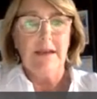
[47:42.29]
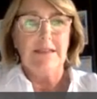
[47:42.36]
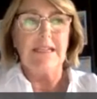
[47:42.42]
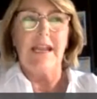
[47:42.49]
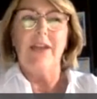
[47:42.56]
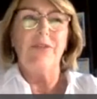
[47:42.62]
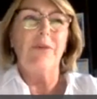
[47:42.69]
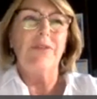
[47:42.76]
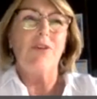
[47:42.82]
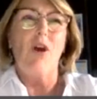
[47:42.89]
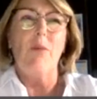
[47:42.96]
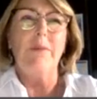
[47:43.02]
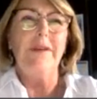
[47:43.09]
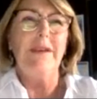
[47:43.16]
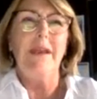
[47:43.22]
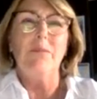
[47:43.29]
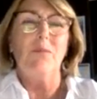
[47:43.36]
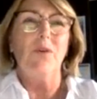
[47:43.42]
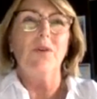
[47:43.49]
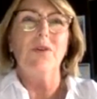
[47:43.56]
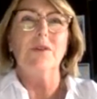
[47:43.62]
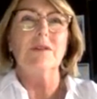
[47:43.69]
Together with common
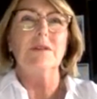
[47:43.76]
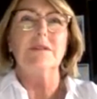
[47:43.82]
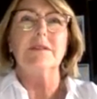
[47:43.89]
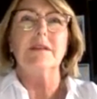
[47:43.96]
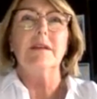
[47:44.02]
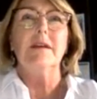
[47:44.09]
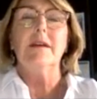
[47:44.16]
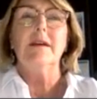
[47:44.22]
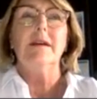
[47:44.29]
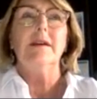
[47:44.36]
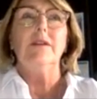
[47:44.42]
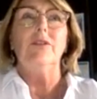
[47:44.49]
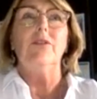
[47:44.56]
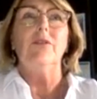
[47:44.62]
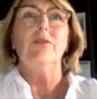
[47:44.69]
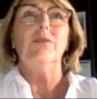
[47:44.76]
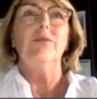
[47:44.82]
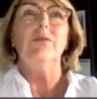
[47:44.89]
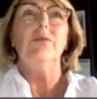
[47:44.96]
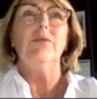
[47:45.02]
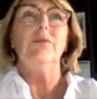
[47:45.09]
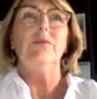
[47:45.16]
networks, you
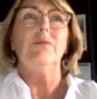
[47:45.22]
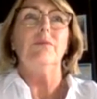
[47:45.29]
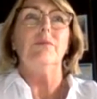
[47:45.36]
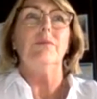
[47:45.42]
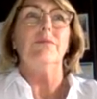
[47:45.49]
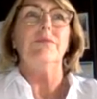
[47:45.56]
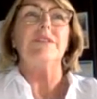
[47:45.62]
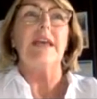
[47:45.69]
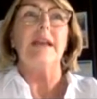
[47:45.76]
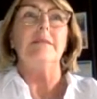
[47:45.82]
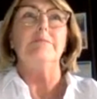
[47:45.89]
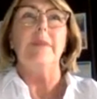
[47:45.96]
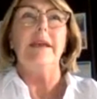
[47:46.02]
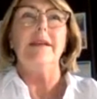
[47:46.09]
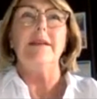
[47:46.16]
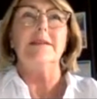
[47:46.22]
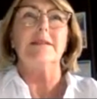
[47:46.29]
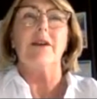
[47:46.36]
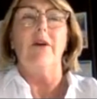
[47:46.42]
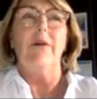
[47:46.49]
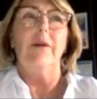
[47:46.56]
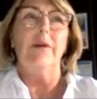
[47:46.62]
know, we've sat in meetings
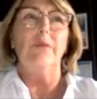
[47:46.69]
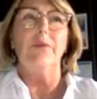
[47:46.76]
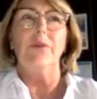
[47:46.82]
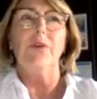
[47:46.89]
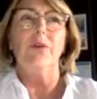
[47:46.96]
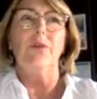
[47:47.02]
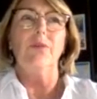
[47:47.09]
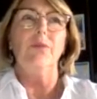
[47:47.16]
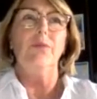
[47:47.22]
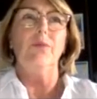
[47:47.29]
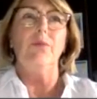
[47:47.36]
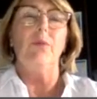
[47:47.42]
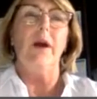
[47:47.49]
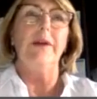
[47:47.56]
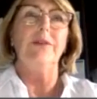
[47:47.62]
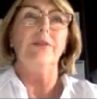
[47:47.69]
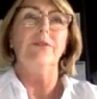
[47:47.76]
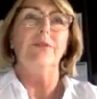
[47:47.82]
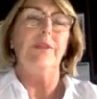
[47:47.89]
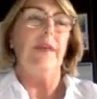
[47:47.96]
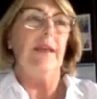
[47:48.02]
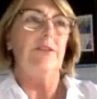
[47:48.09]
going, well, you know, why
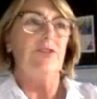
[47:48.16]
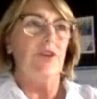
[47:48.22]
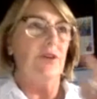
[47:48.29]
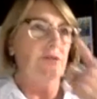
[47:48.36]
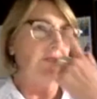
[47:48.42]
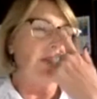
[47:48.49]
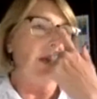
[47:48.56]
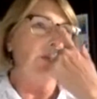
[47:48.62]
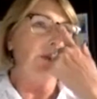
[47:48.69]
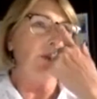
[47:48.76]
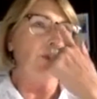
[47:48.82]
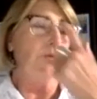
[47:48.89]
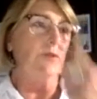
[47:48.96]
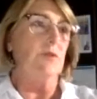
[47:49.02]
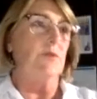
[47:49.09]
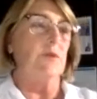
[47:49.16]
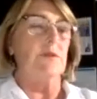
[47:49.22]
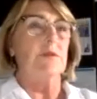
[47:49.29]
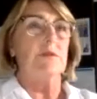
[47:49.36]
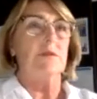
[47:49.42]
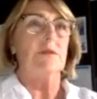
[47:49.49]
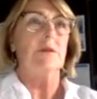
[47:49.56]
don't the NGOs come and talk to
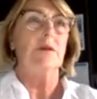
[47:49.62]
us